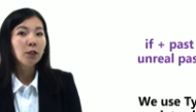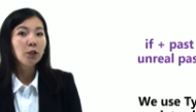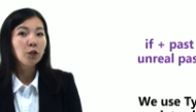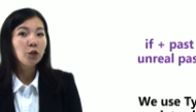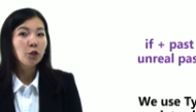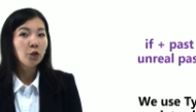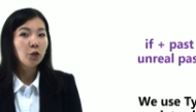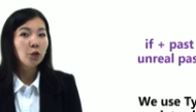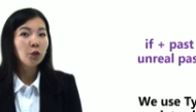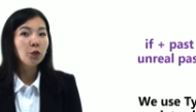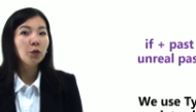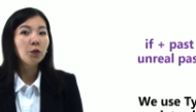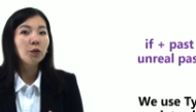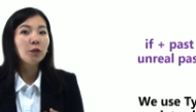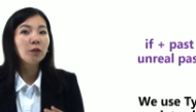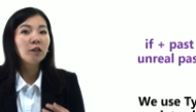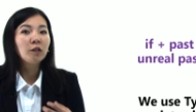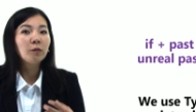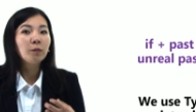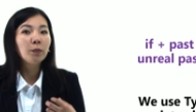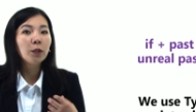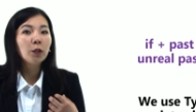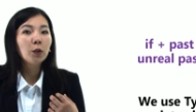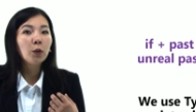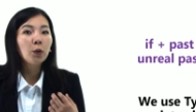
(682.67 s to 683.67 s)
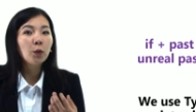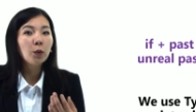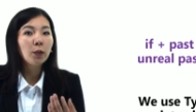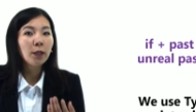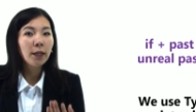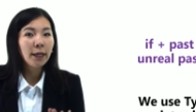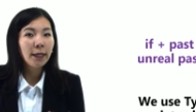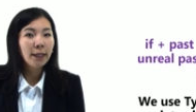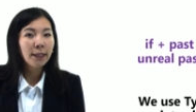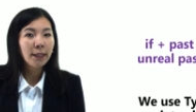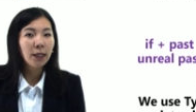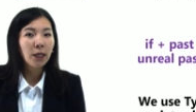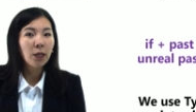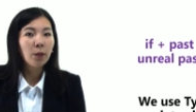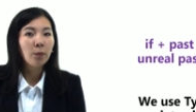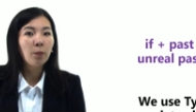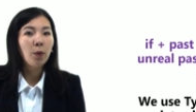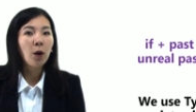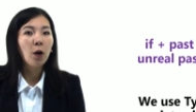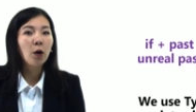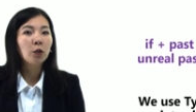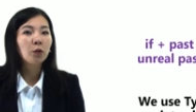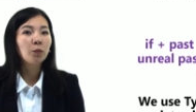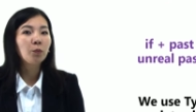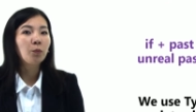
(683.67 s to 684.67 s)
to speculate
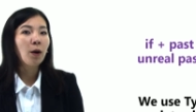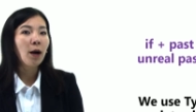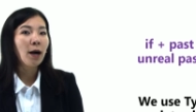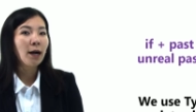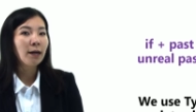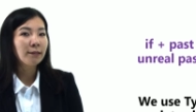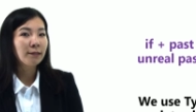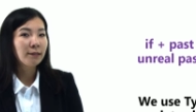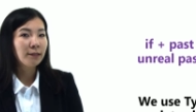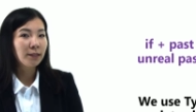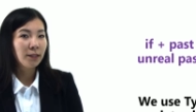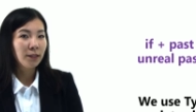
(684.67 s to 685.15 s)
about past